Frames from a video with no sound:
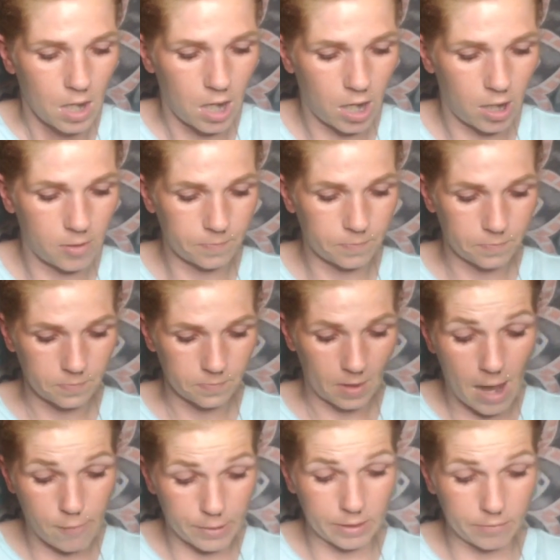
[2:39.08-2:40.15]
I
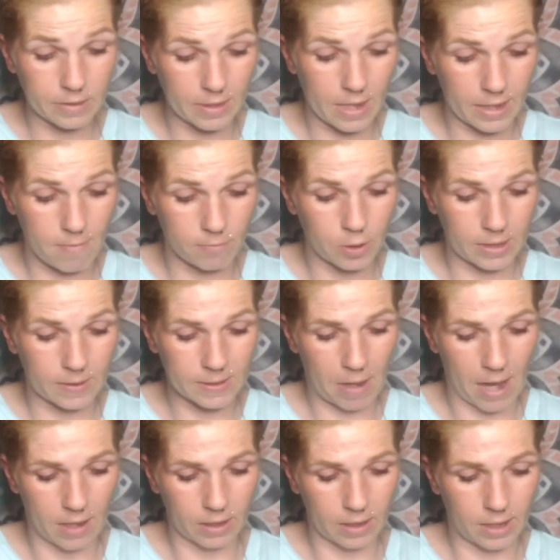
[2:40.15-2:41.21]
really I'm looking at this
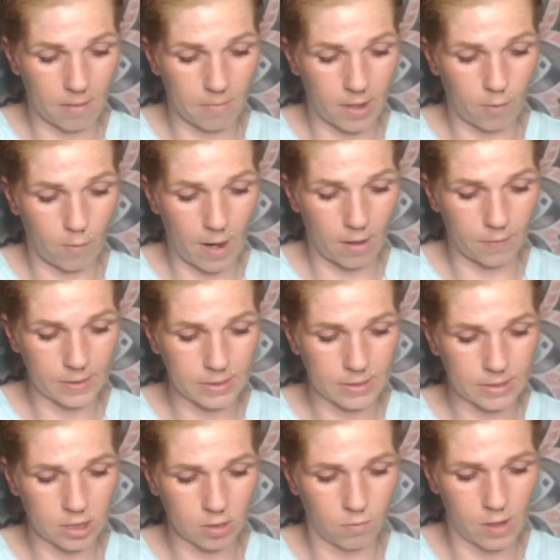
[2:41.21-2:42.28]
palette and I'm like, wow, this is
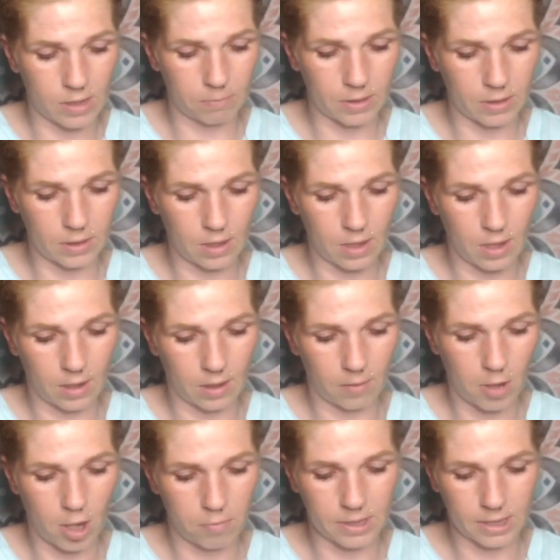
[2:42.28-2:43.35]
such a wannabe
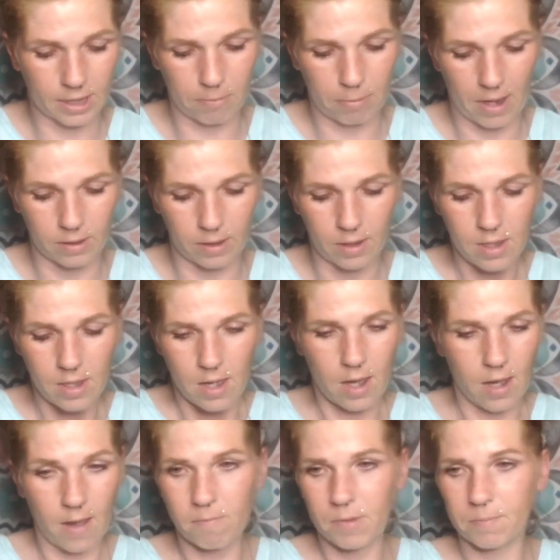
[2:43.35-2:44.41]
Urban Decay palette.
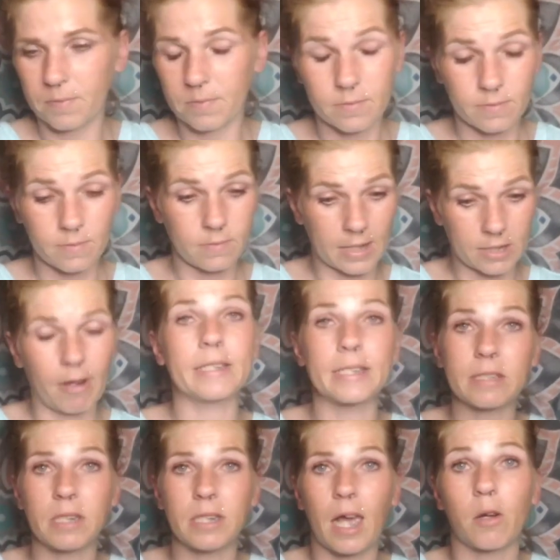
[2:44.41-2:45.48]
That's crazy
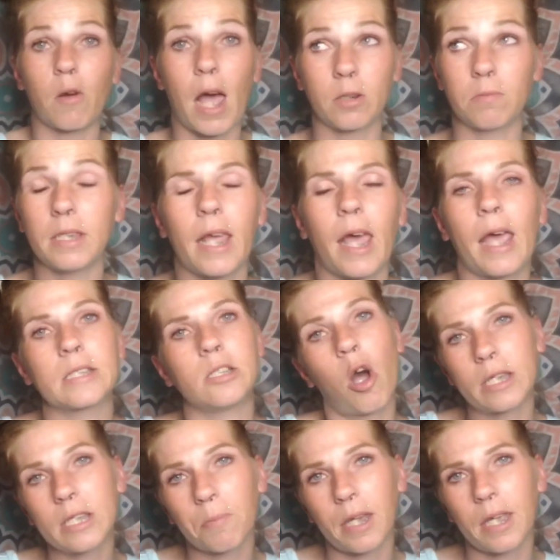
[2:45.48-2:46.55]
to me. I don't mean that as
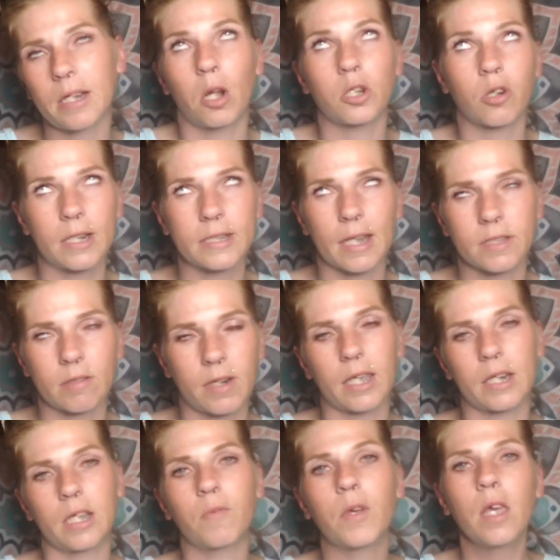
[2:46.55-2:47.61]
knocking the brand. I'm not trying to sound so
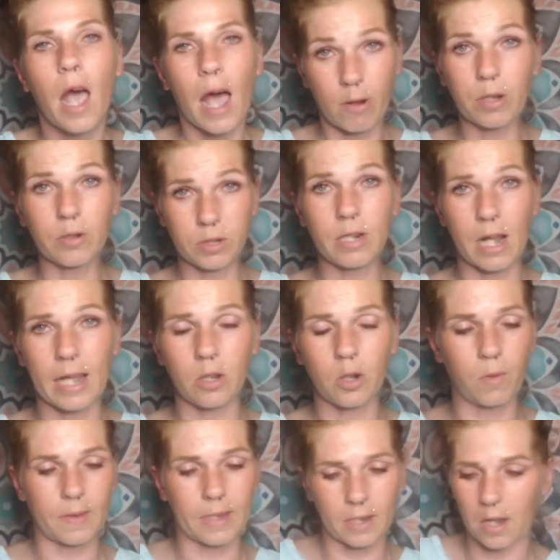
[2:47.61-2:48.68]
negative. I will do an eye look
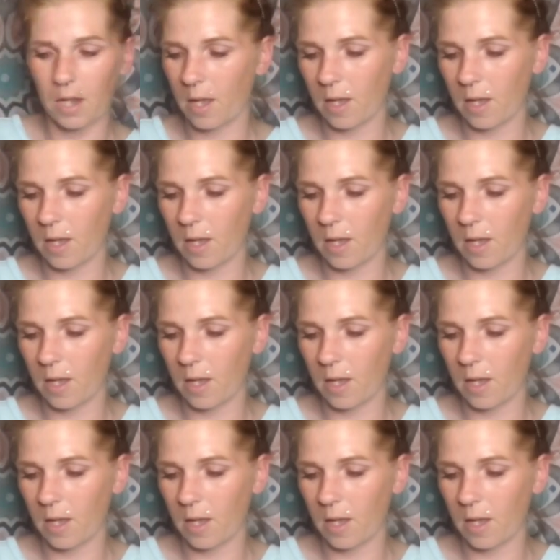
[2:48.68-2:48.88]
with it.